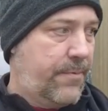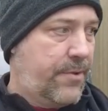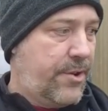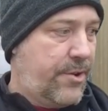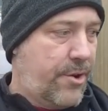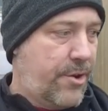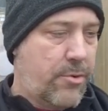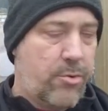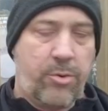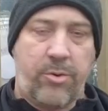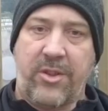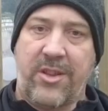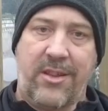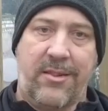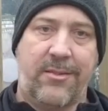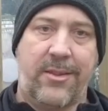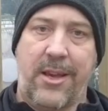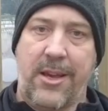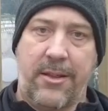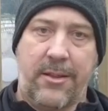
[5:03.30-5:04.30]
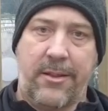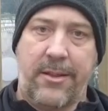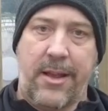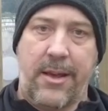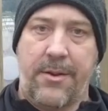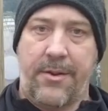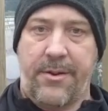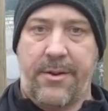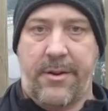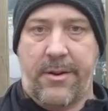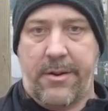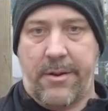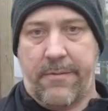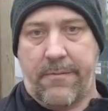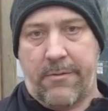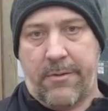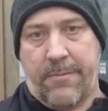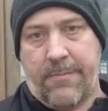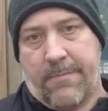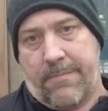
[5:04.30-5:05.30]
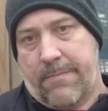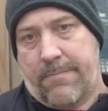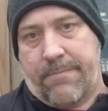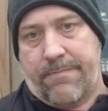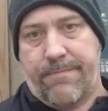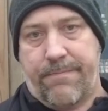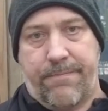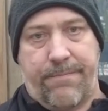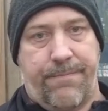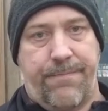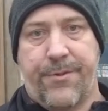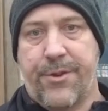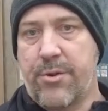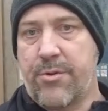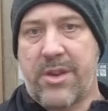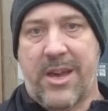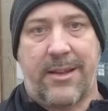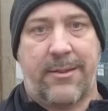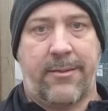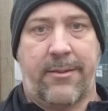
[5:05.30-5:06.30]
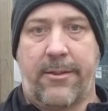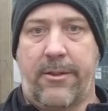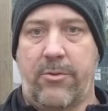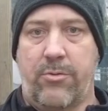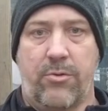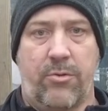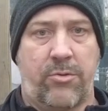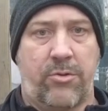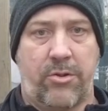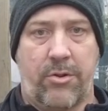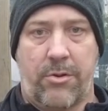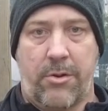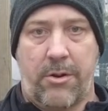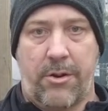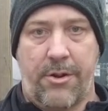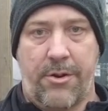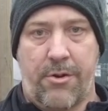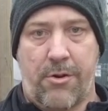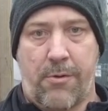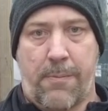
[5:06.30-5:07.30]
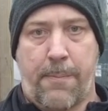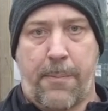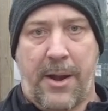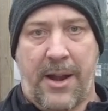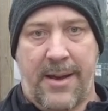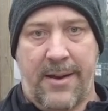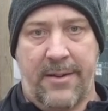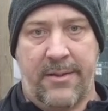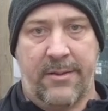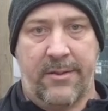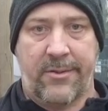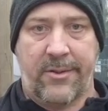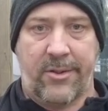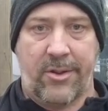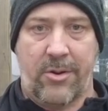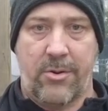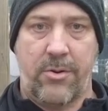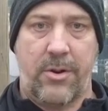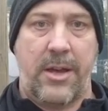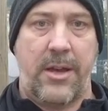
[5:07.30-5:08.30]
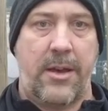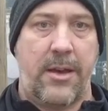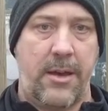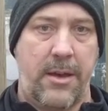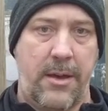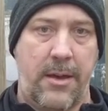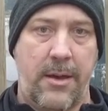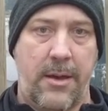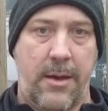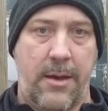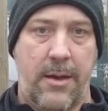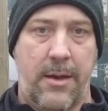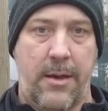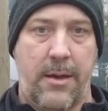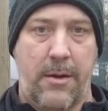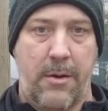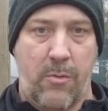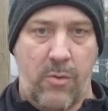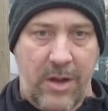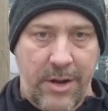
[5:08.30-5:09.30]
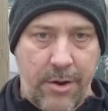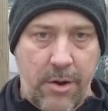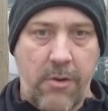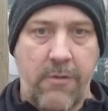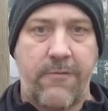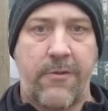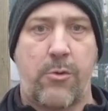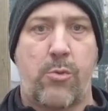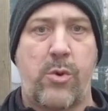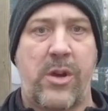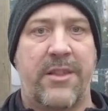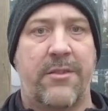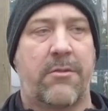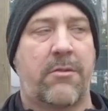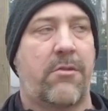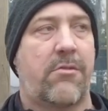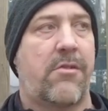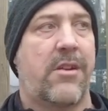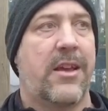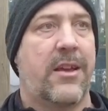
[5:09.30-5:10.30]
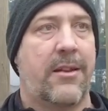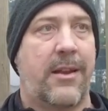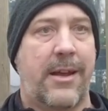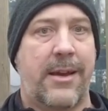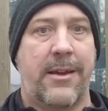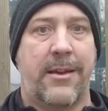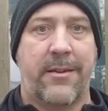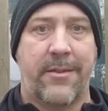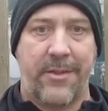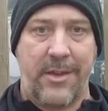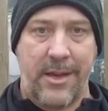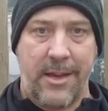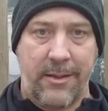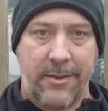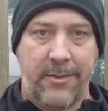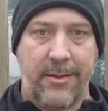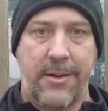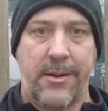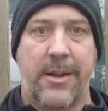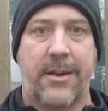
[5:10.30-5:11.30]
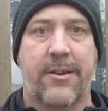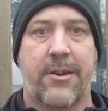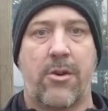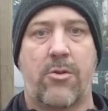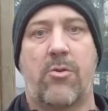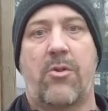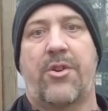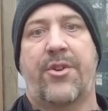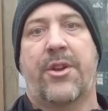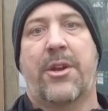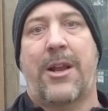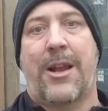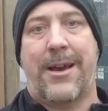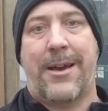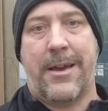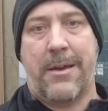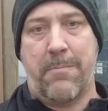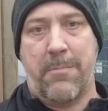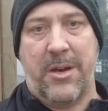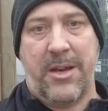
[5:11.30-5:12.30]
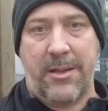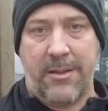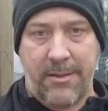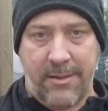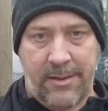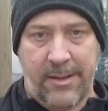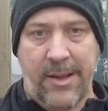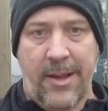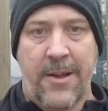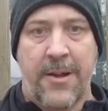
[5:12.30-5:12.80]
notice it, and you just lose all your plants. So when overwintering like this in a cold climate,